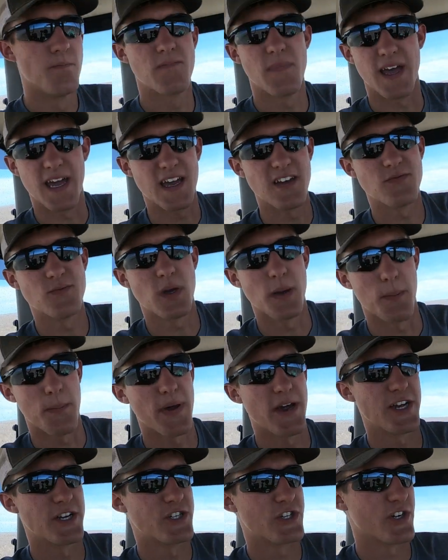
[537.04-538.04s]
It gives me a
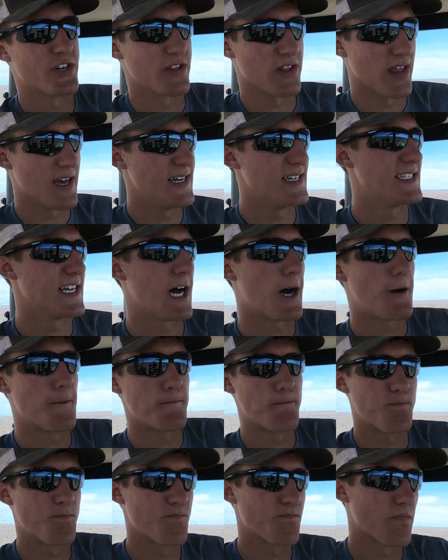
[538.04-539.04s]
picture and lays out
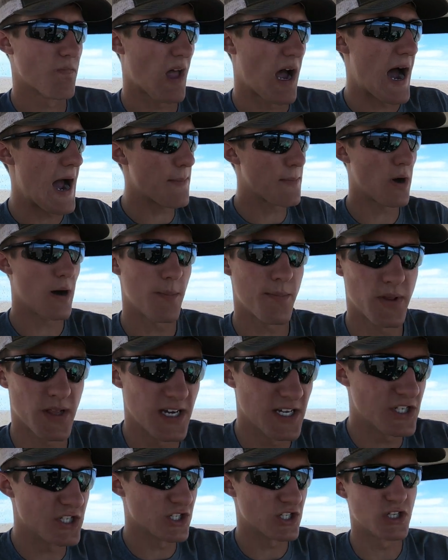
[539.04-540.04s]
high
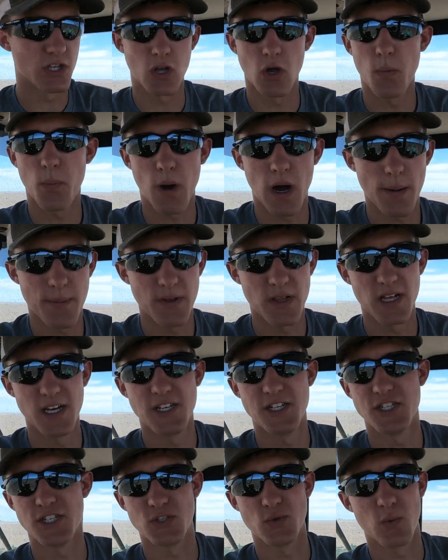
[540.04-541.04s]
populations and low
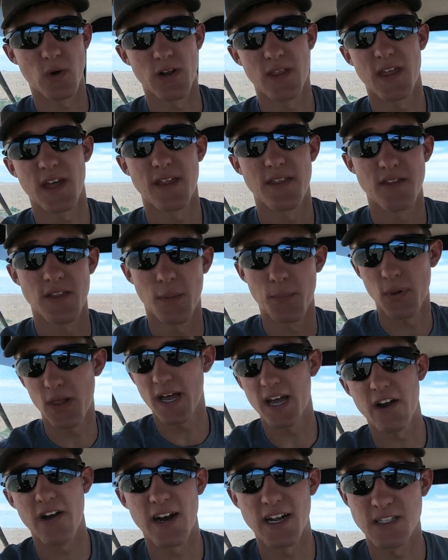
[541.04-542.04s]
populations where the
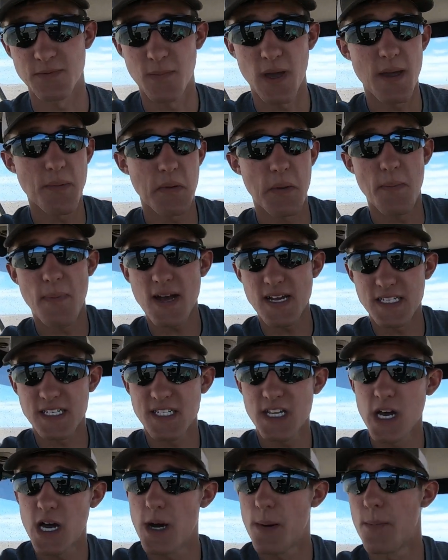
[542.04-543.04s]
planter has maybe
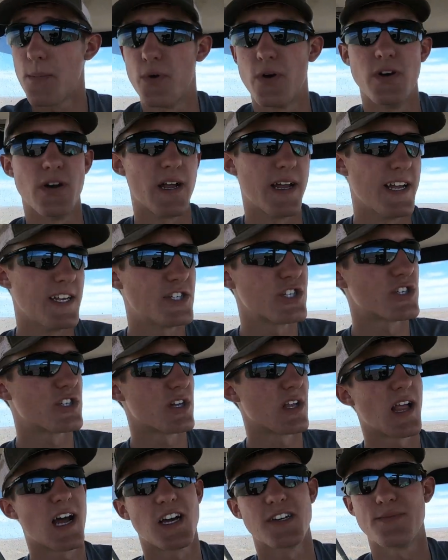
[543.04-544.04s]
messed up, or it just
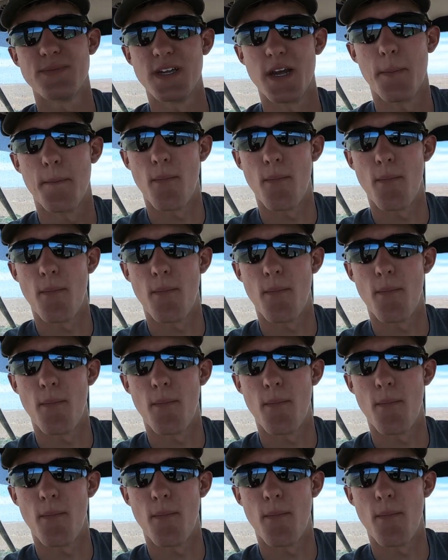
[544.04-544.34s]
allows me to